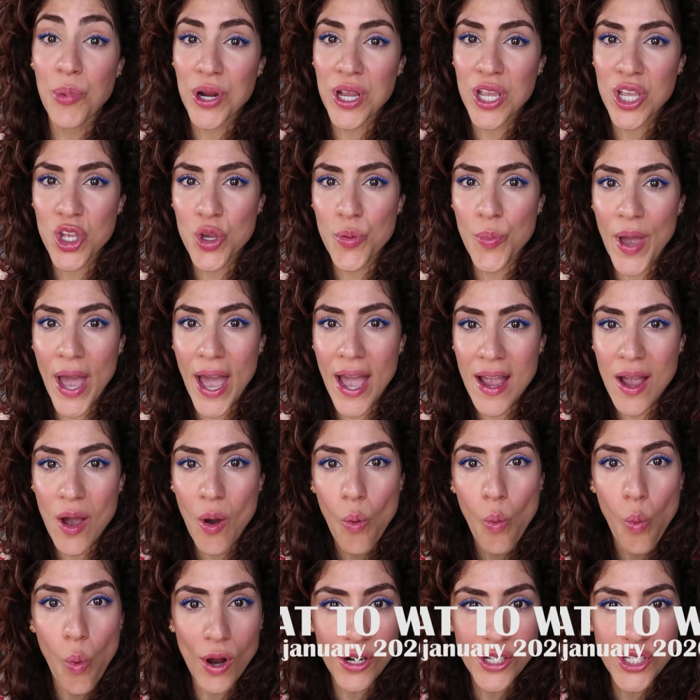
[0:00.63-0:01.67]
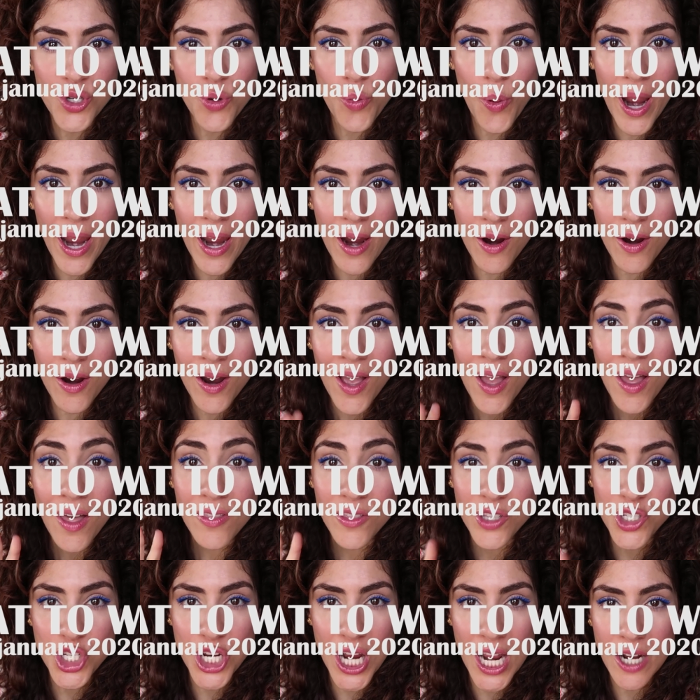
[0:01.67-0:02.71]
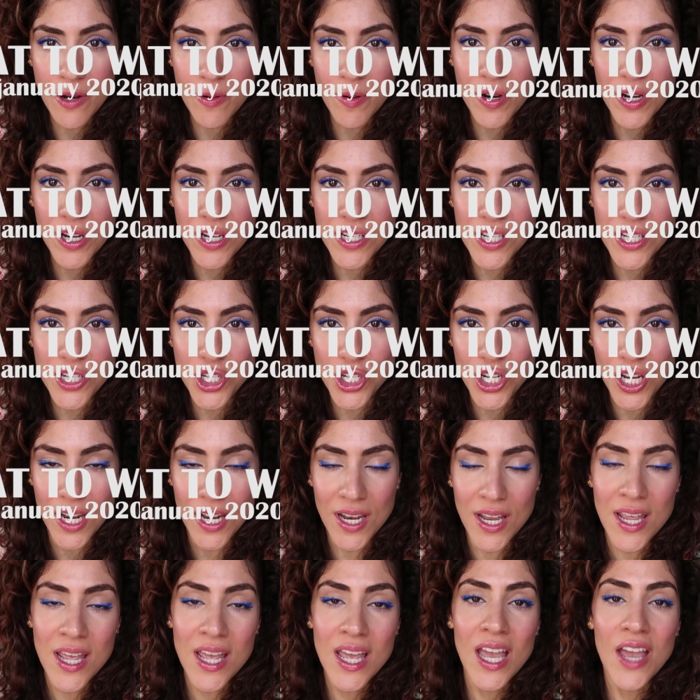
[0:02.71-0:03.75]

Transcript: bringing you back what to wear, the January edition.